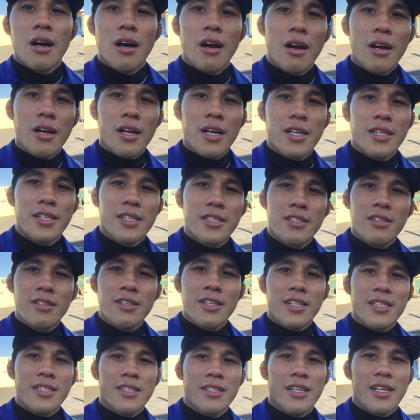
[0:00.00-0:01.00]
Alright guys, until
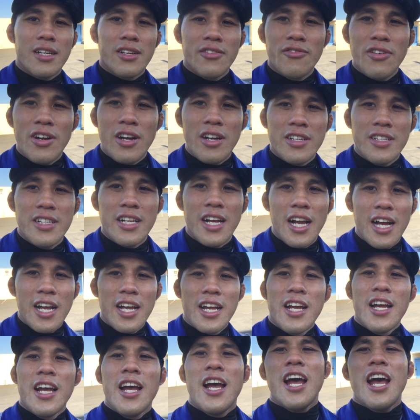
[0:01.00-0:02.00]
next time guys, fight or die.
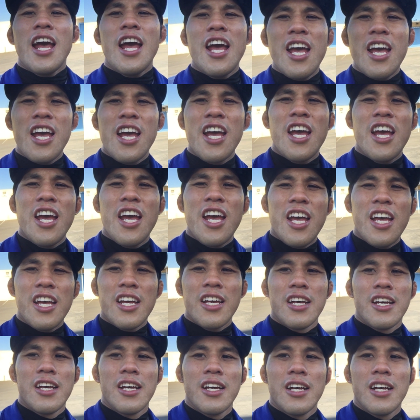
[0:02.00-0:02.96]
Hey!